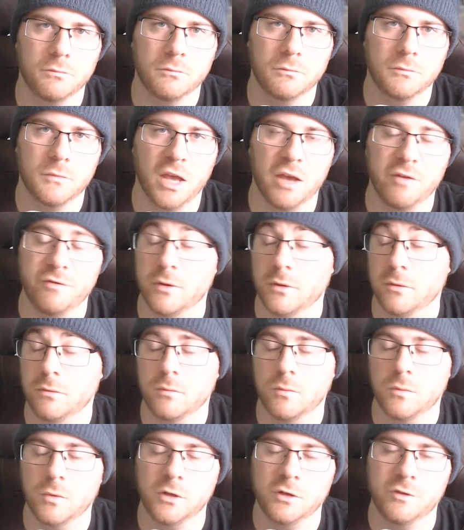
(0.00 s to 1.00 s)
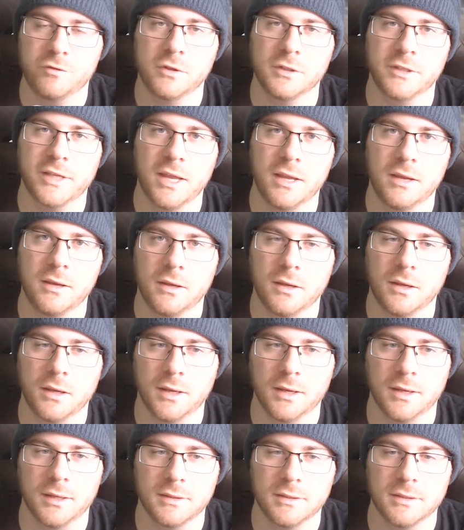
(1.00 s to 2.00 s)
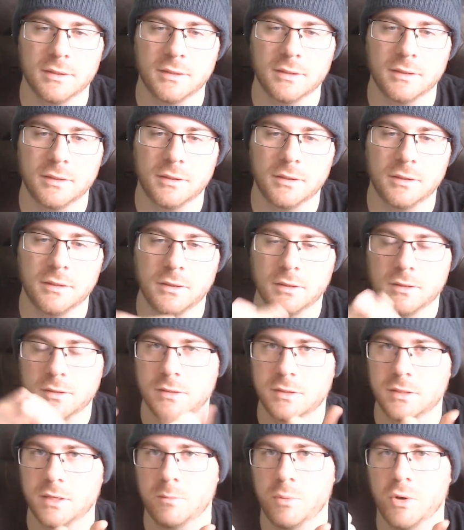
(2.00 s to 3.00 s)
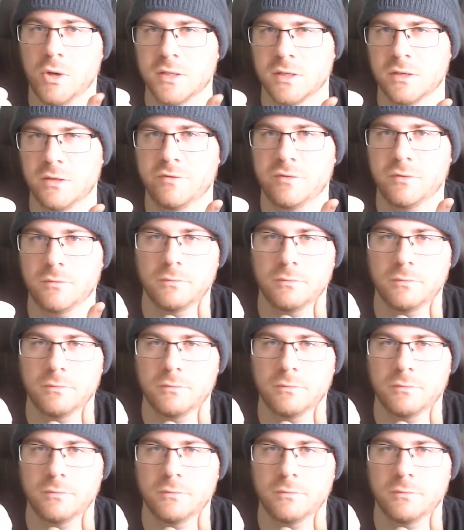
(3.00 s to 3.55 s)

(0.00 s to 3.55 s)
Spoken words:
Have a wonderful day and stay positive.